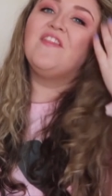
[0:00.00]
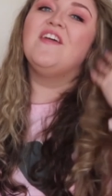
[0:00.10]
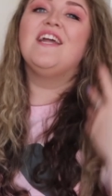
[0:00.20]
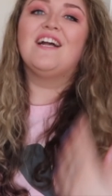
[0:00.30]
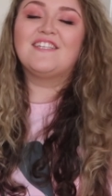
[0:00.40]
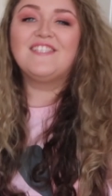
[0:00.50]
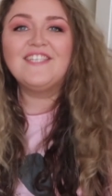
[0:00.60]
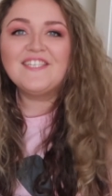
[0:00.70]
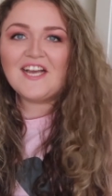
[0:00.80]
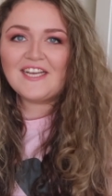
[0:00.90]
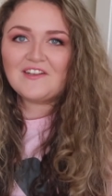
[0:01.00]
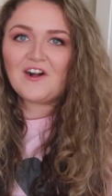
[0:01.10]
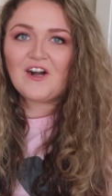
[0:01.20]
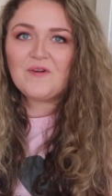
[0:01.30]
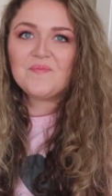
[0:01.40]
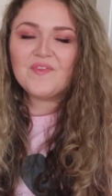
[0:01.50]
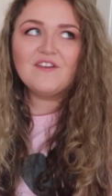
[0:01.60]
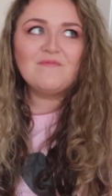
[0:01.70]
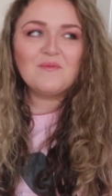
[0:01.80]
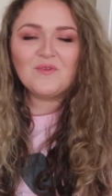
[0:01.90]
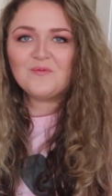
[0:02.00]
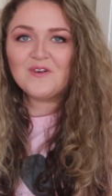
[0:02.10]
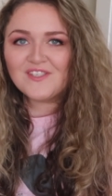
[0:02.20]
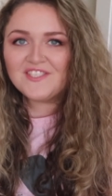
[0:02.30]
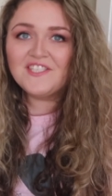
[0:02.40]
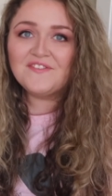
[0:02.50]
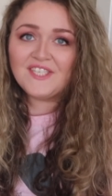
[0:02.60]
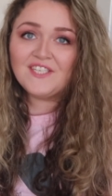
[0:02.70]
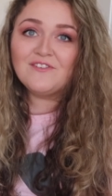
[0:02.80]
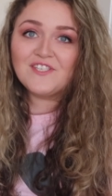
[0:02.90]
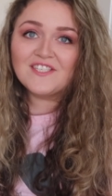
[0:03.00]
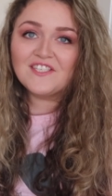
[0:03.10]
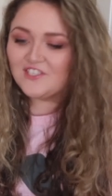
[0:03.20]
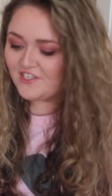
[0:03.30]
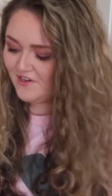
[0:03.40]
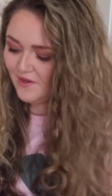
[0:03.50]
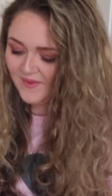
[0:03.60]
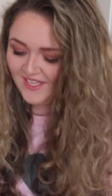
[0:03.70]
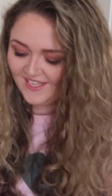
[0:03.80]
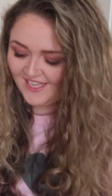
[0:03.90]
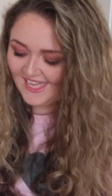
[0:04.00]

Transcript: the next thing that I got, if my mum watches this video, she's going to shout at me,